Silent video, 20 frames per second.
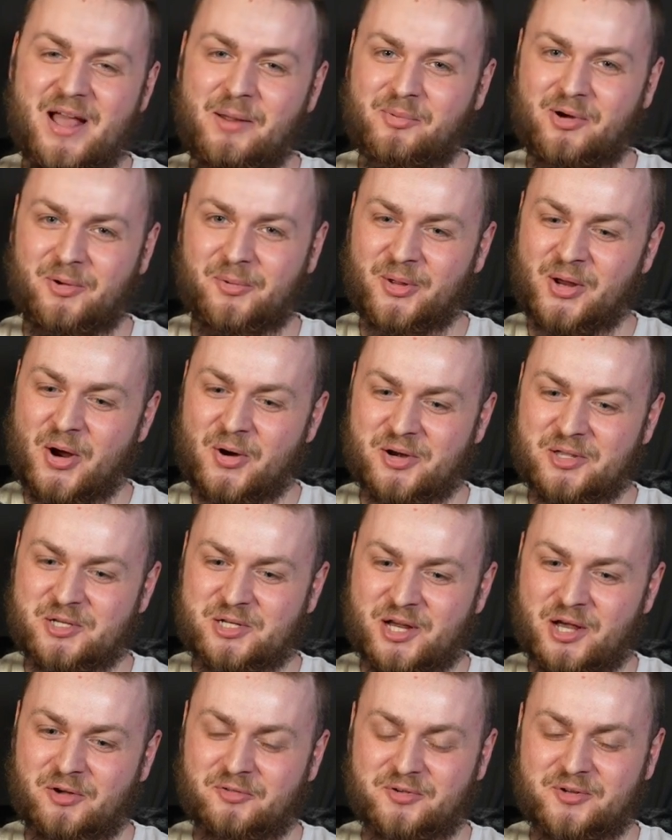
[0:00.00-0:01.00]
Probably go to
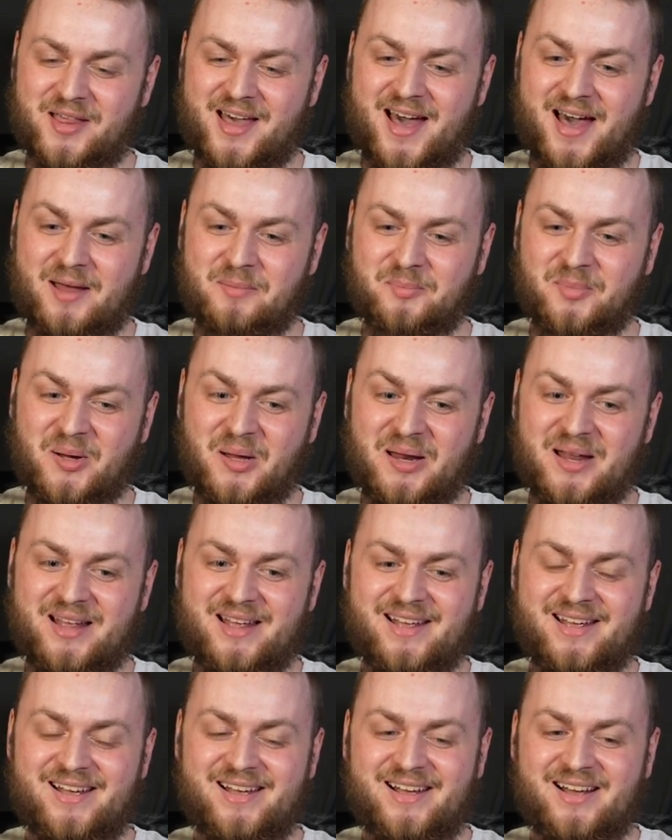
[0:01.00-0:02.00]
jail for that, but
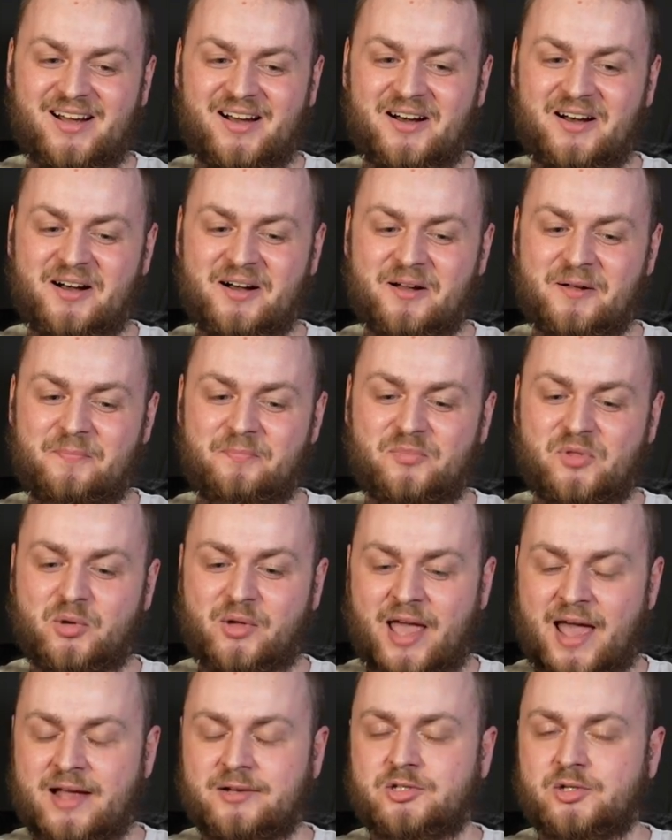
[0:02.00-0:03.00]

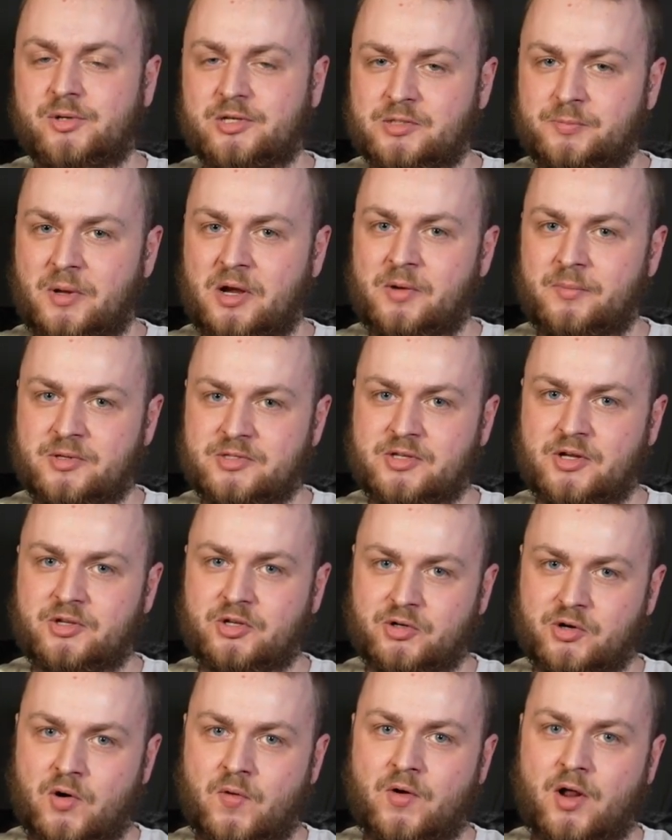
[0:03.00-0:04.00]
you can do experiments
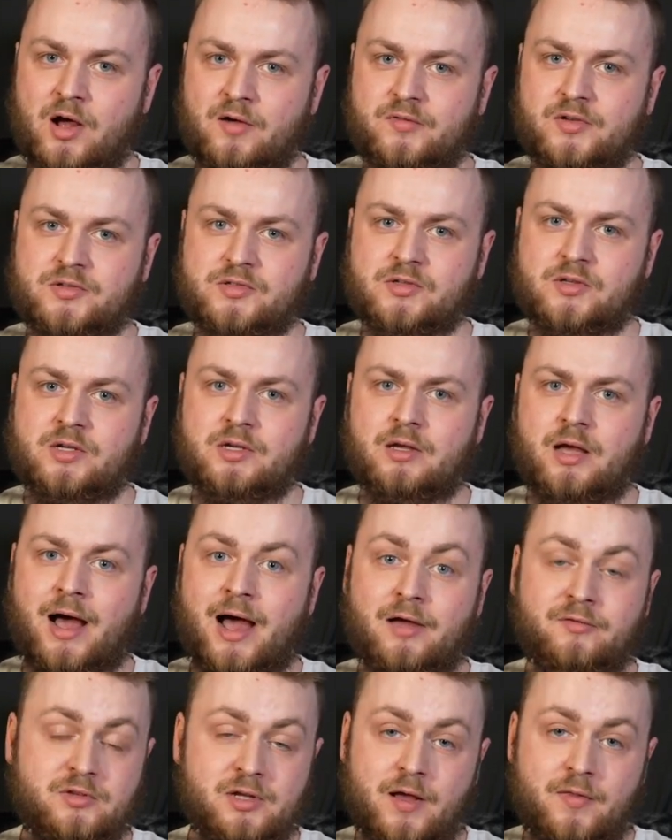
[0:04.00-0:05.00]
on your own, obviously.
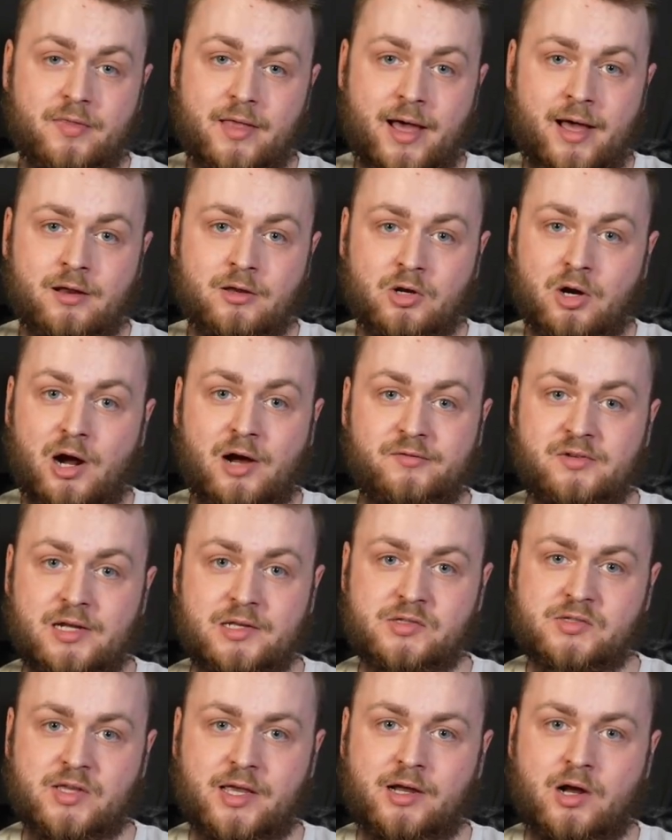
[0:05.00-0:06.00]
I've done that. I've
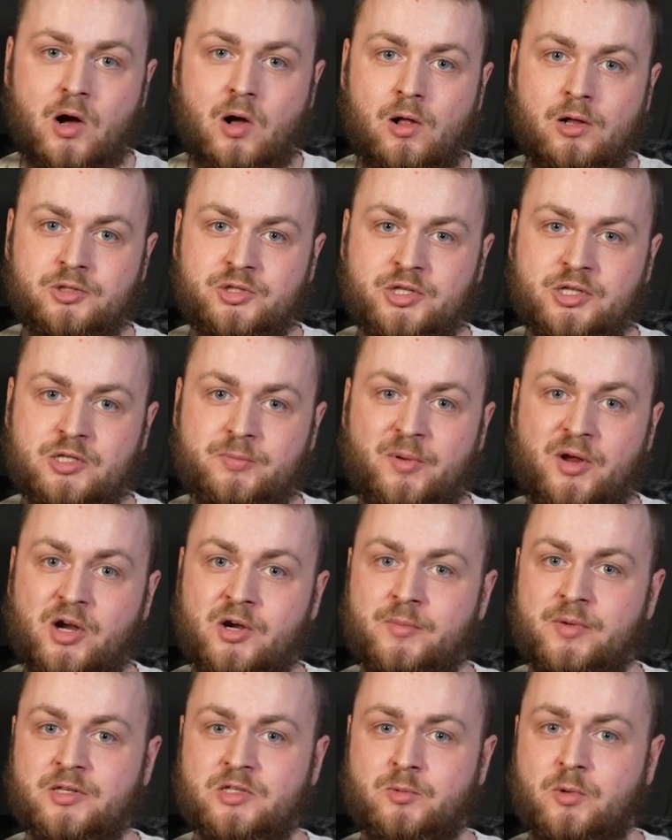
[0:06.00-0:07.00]
done psychology
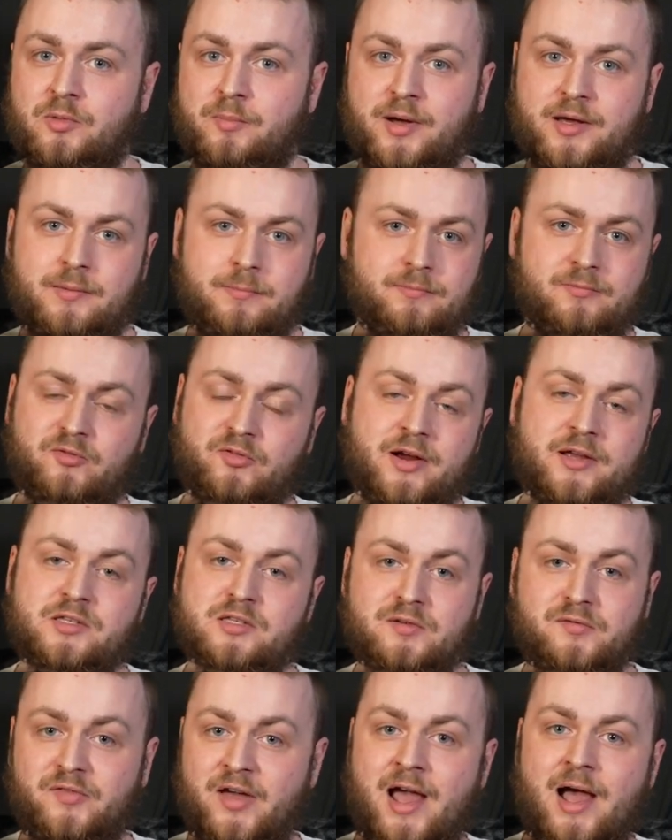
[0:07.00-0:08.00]
experiments with my
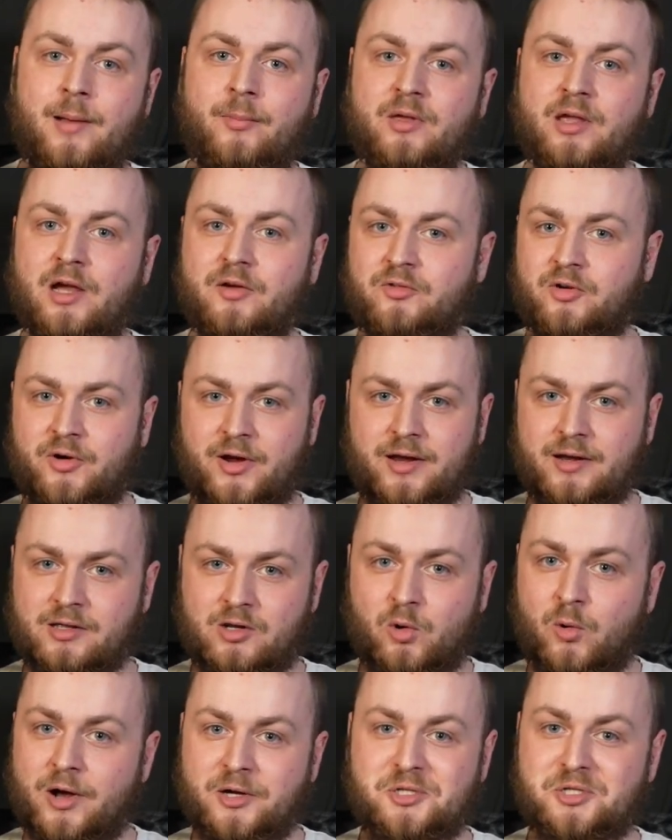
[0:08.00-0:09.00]
friends and family. I've
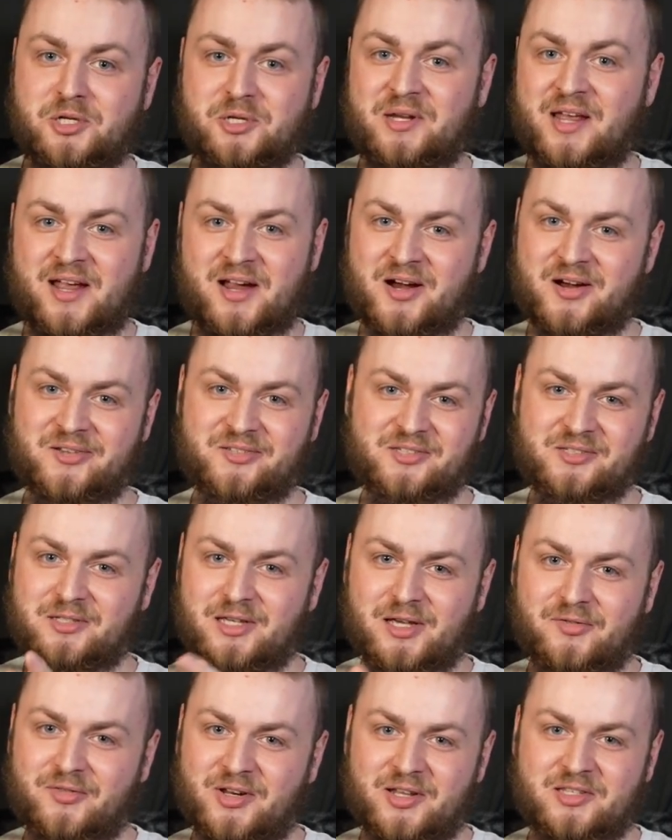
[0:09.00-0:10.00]
created questionnaires and
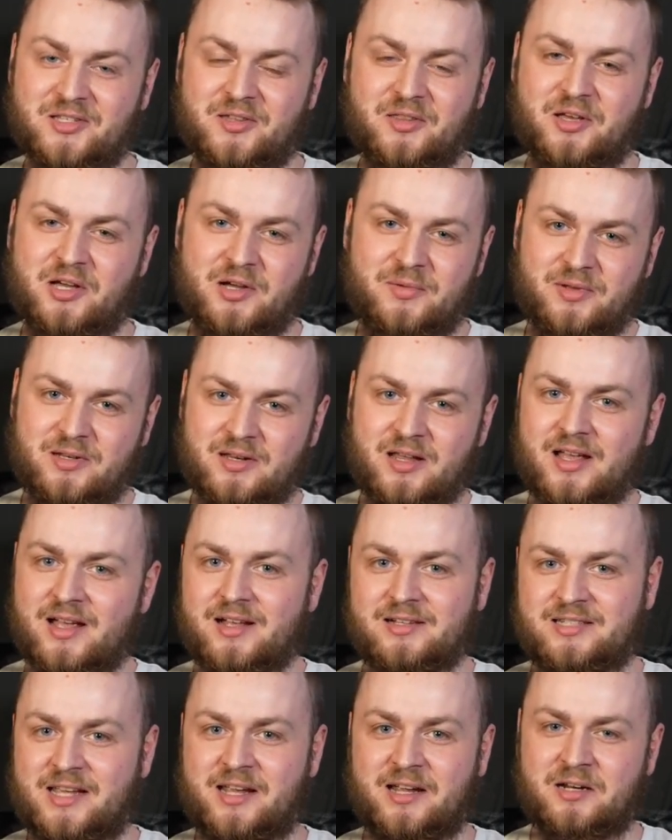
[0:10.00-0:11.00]
given it to them and
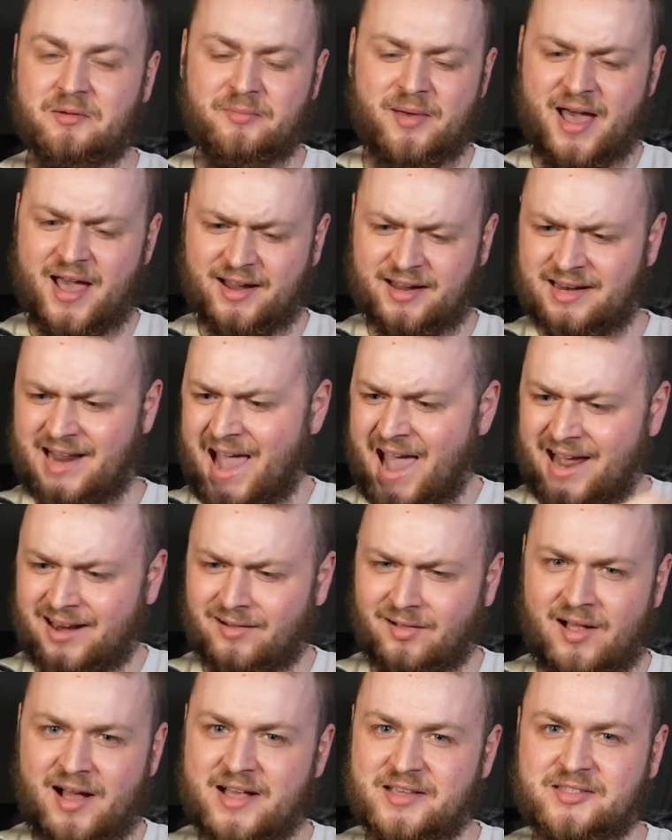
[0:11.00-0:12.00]
taken them back and
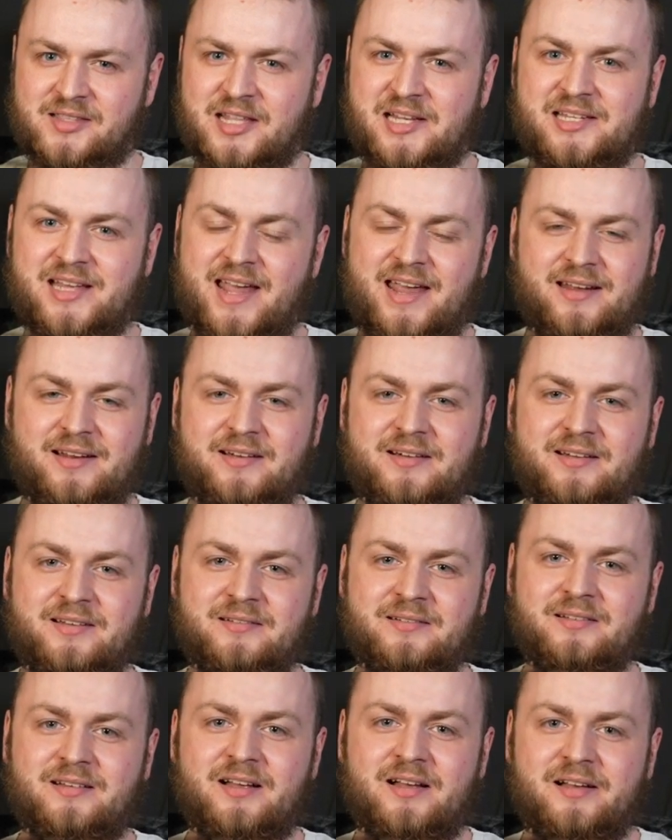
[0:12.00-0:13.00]
analyzed the data,
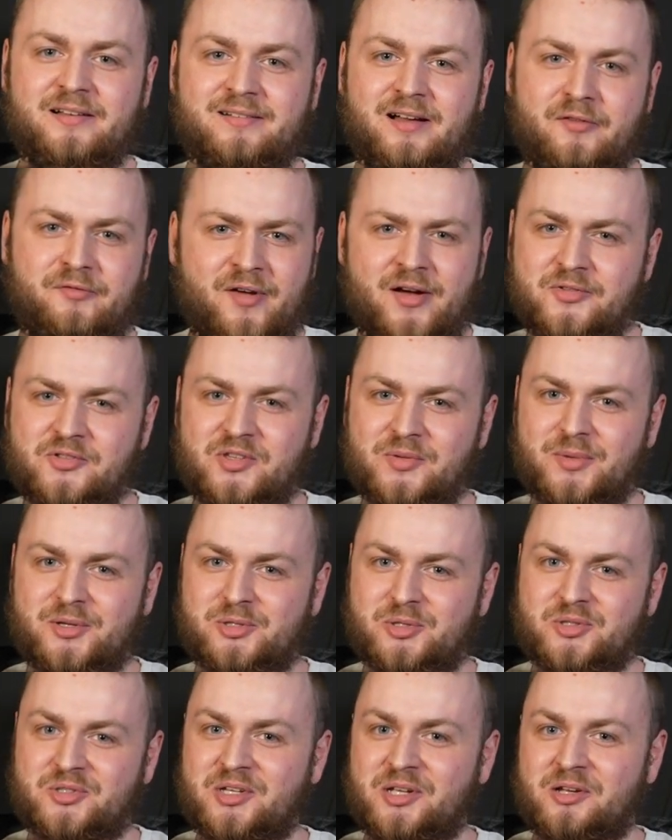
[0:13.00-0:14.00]
and I found some
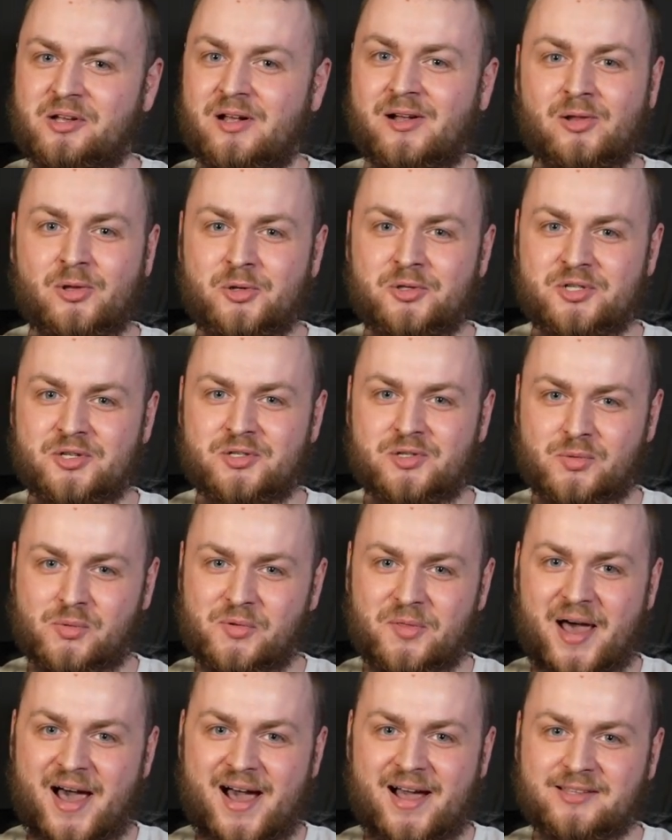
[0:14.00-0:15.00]
interesting conclusions
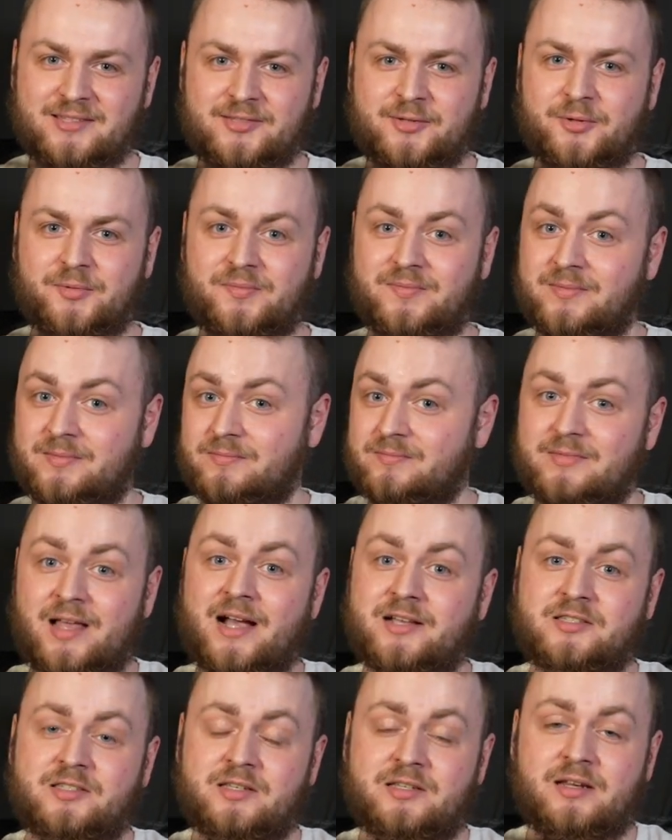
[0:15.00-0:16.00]
through that. So
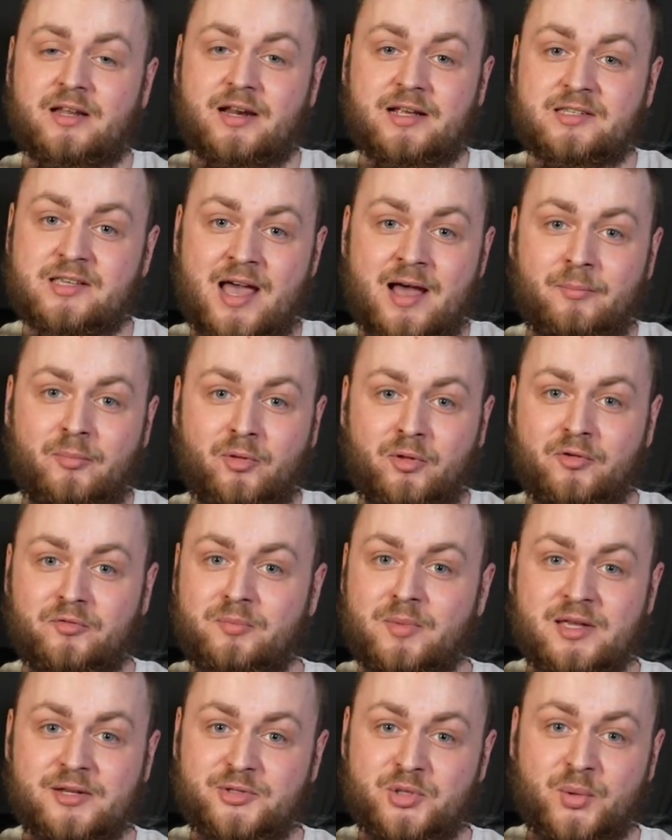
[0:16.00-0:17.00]
that's an example
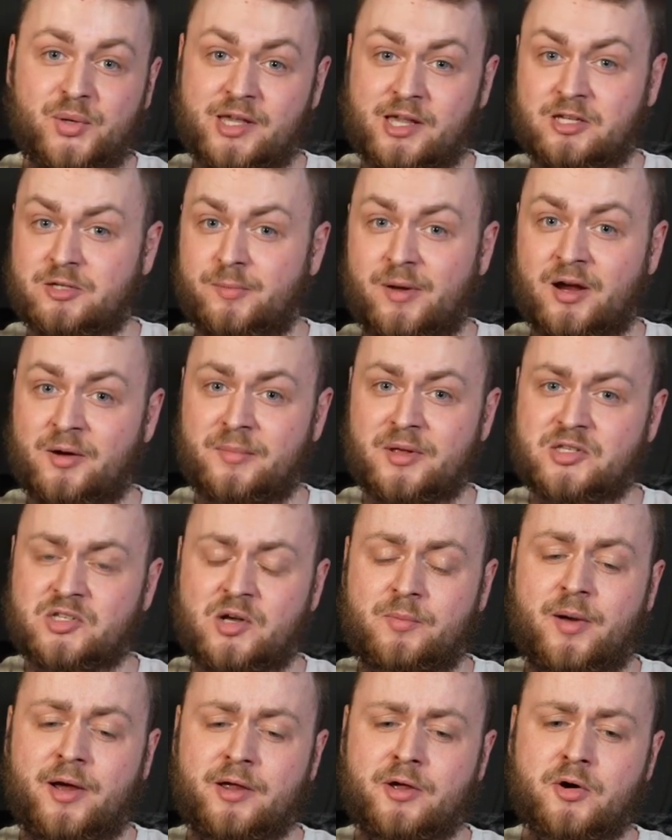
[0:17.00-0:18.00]
of me doing experiments
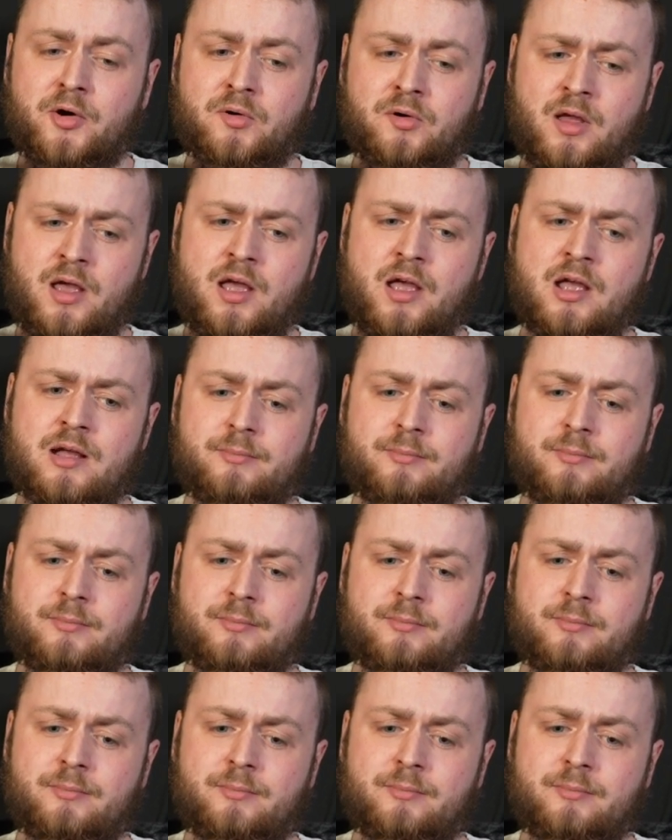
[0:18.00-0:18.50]
on my own.